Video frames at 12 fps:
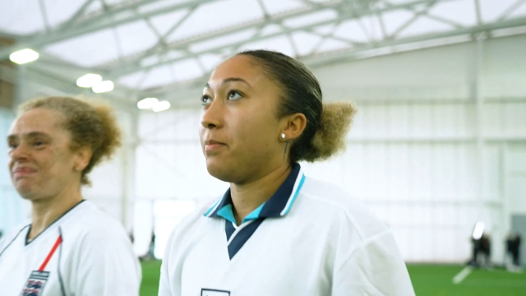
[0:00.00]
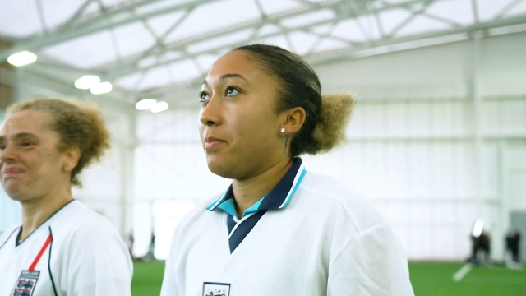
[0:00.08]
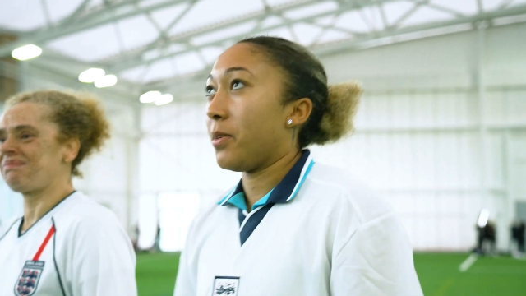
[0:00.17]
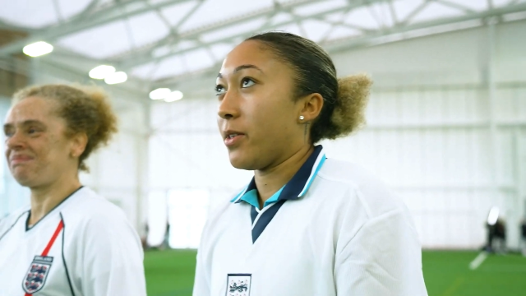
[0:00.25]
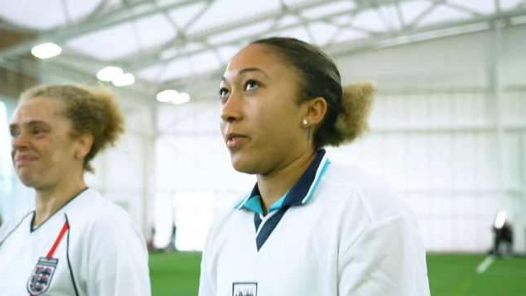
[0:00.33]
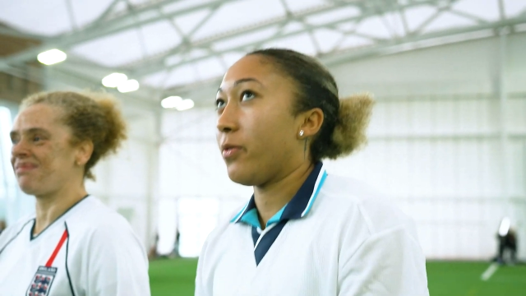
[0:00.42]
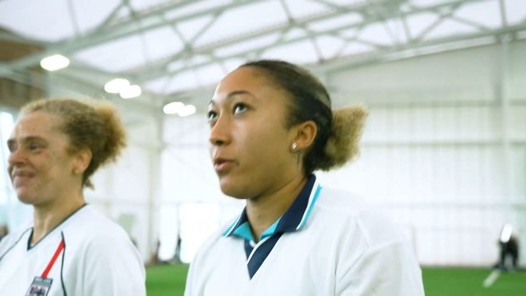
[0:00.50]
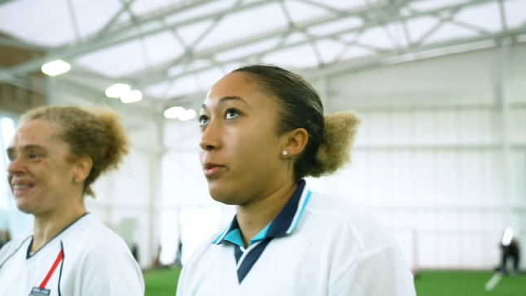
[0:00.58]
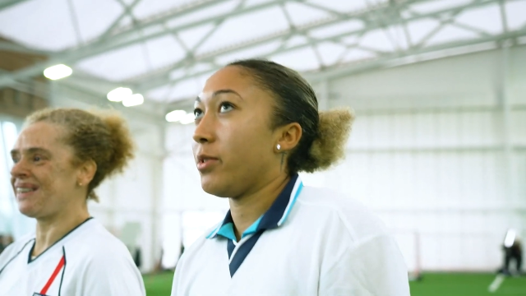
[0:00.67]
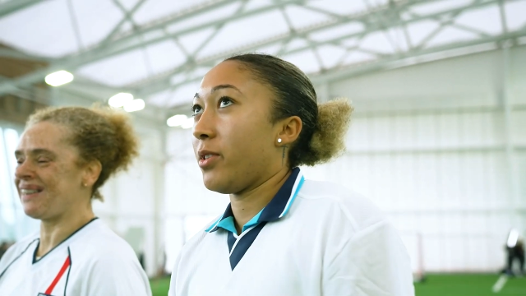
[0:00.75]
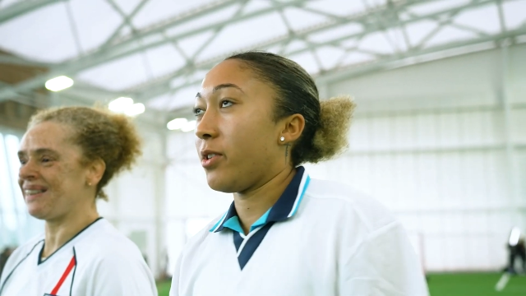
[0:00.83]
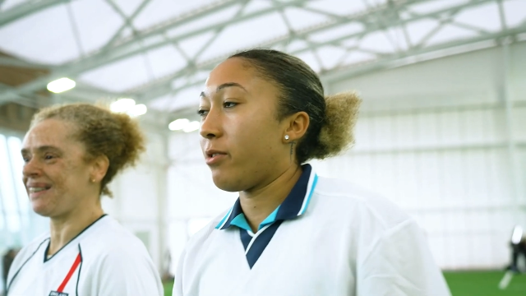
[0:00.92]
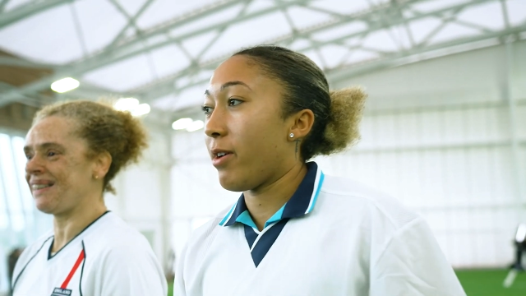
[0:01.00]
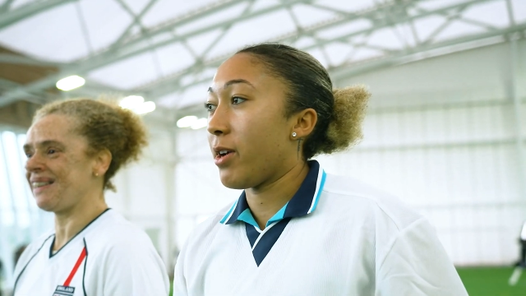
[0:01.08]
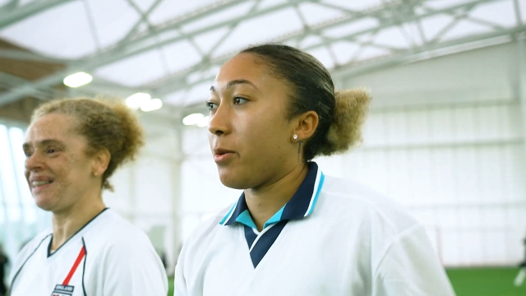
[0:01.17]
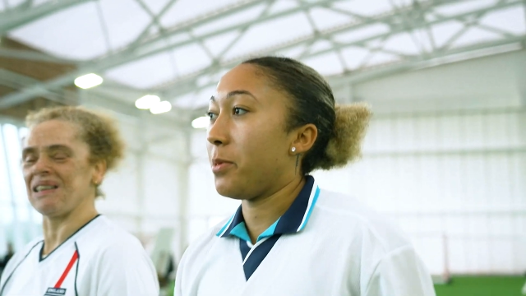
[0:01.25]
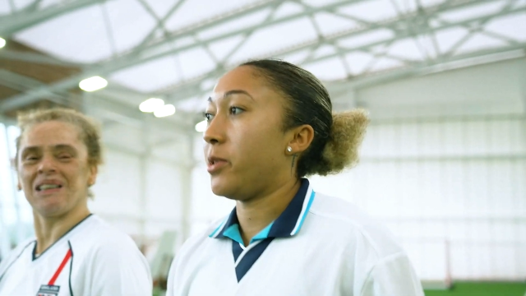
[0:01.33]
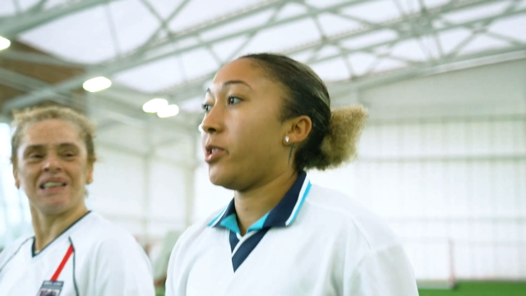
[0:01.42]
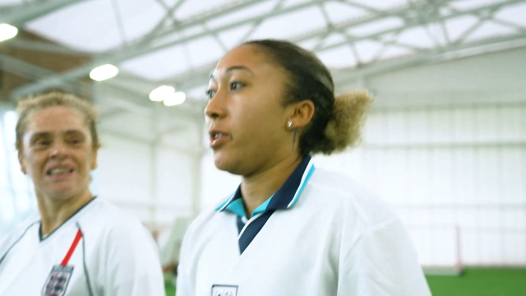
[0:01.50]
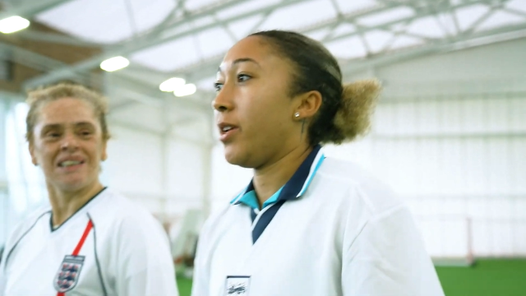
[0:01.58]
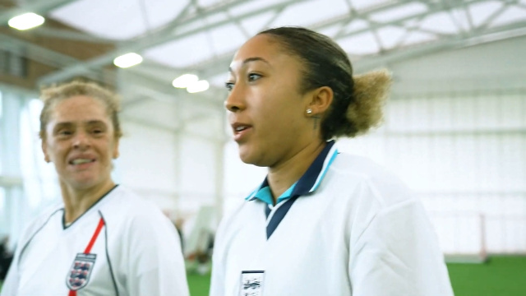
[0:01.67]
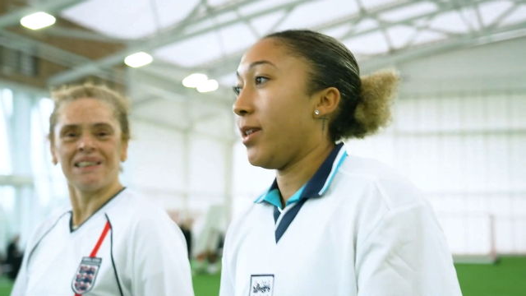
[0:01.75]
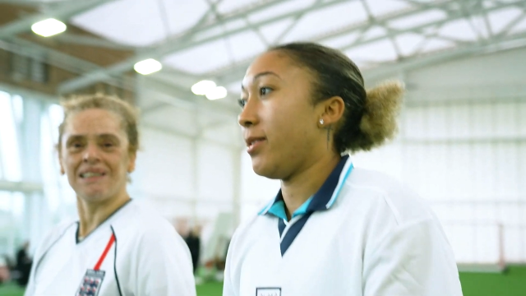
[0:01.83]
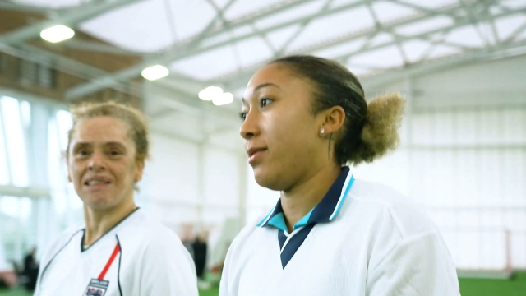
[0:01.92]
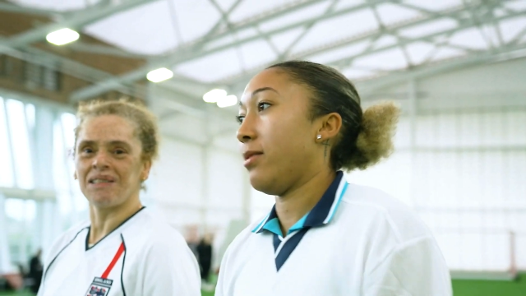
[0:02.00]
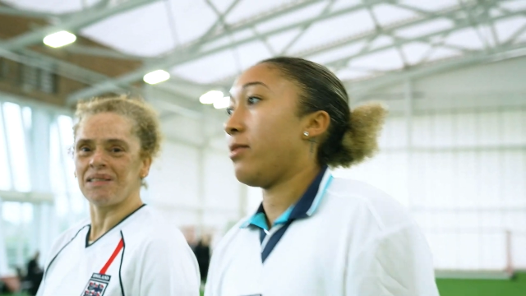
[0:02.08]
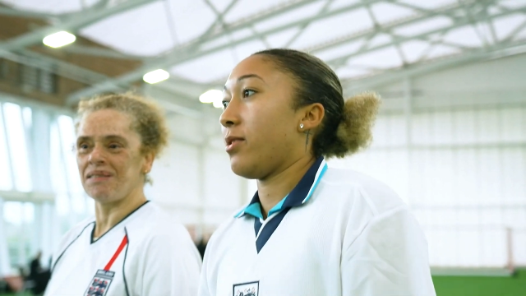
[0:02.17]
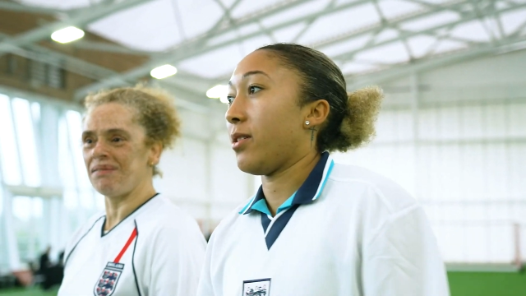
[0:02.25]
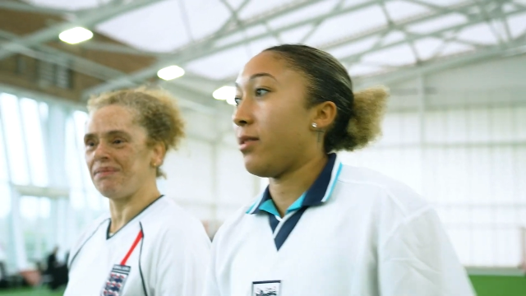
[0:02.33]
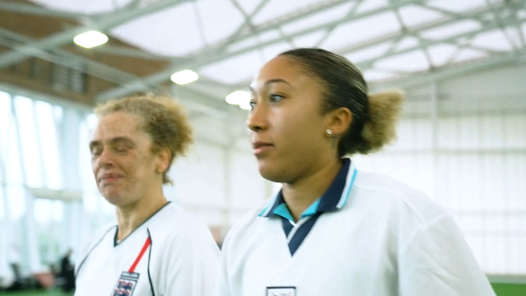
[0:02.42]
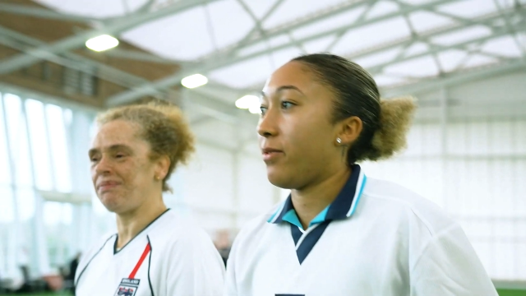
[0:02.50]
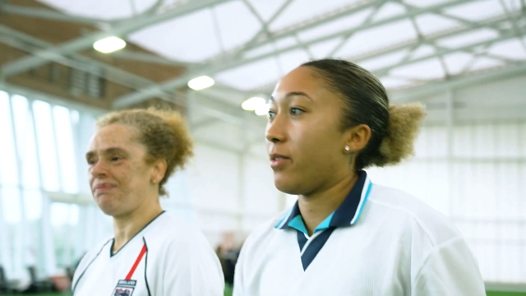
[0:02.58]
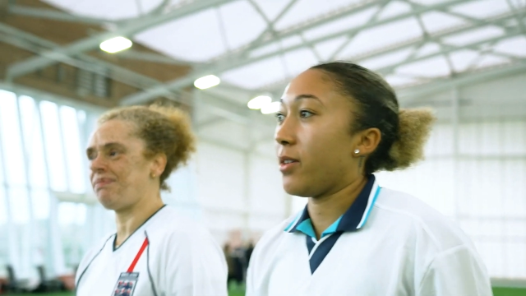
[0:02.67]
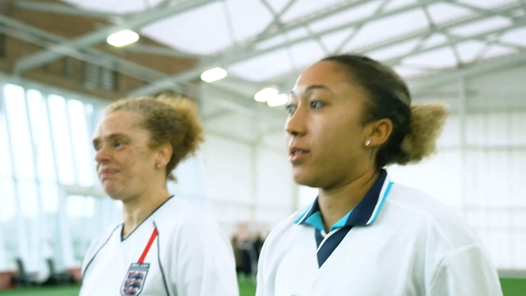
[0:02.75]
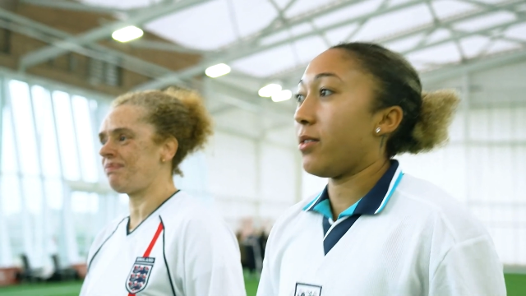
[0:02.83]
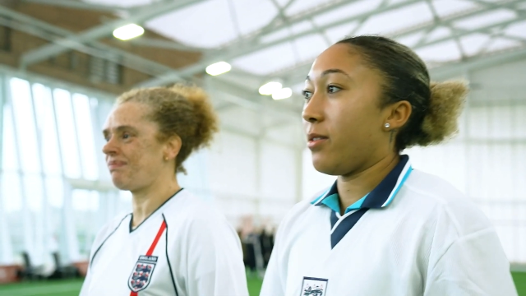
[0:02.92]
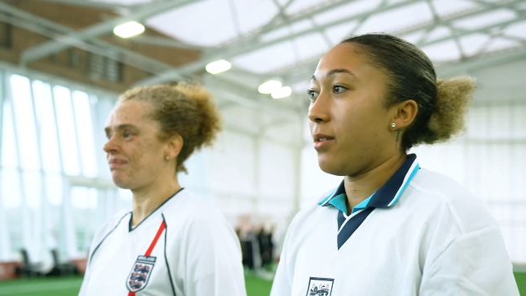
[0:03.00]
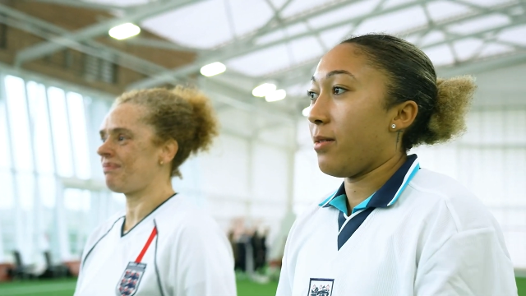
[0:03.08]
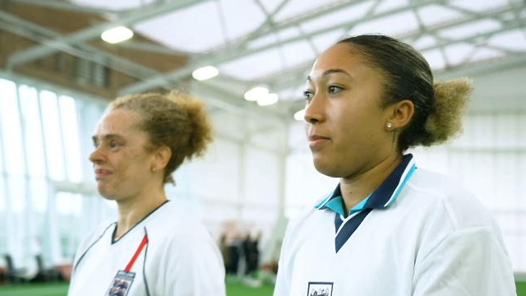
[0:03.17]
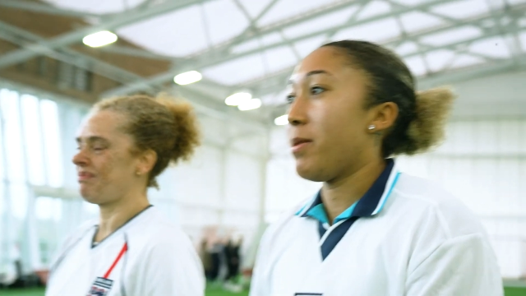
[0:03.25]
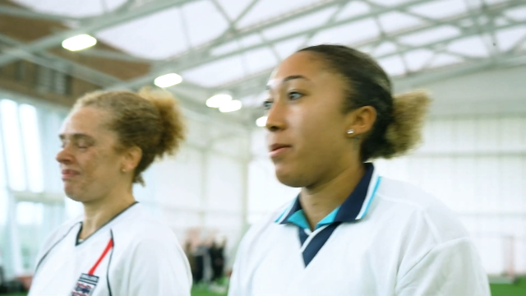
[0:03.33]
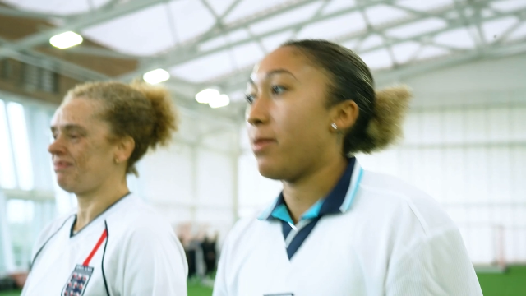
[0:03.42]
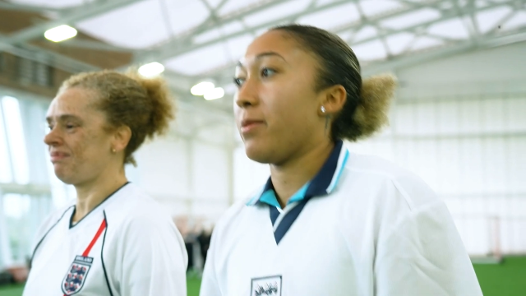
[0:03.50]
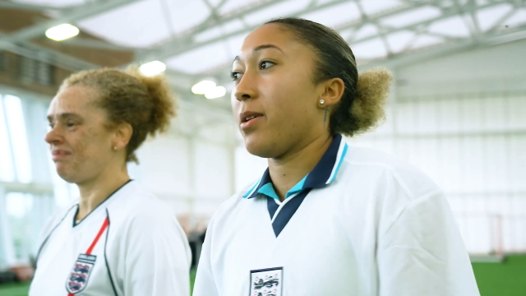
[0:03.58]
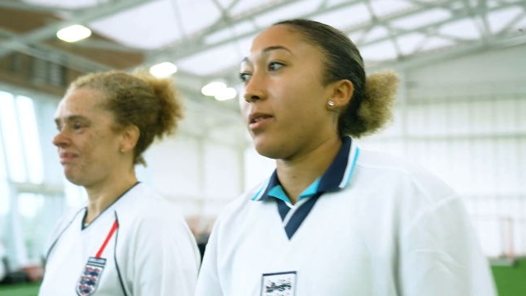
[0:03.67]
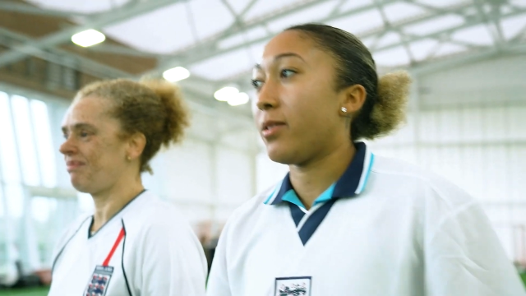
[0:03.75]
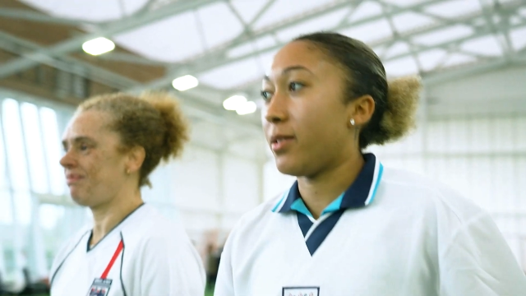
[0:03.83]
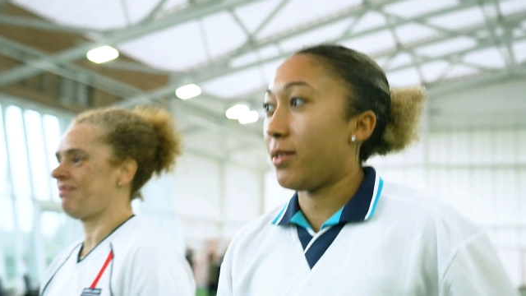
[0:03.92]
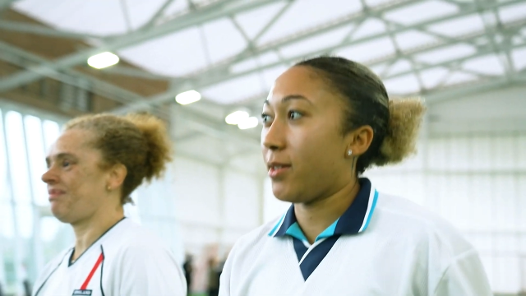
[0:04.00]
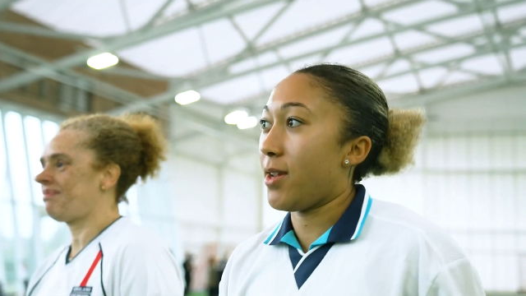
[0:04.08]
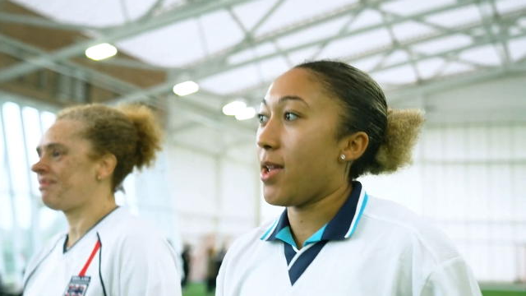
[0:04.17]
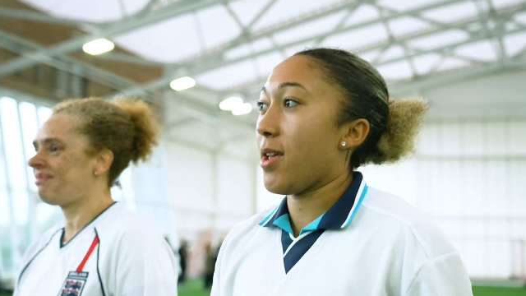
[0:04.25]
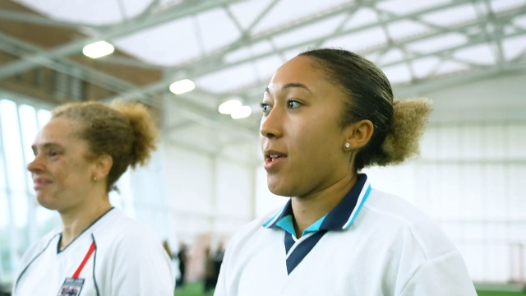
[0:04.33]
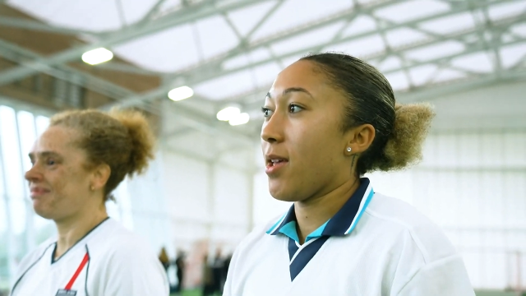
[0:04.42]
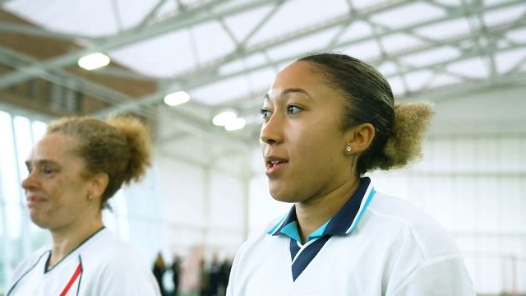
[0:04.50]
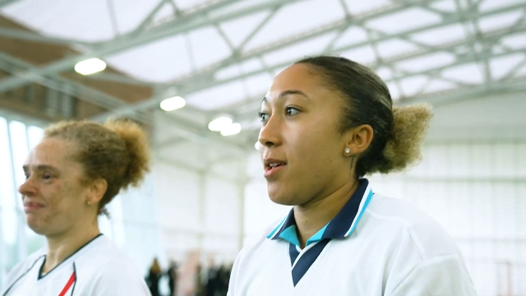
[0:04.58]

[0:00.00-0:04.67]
Speaker 1: put us forward to great opportunities in order for us to be where we are to today.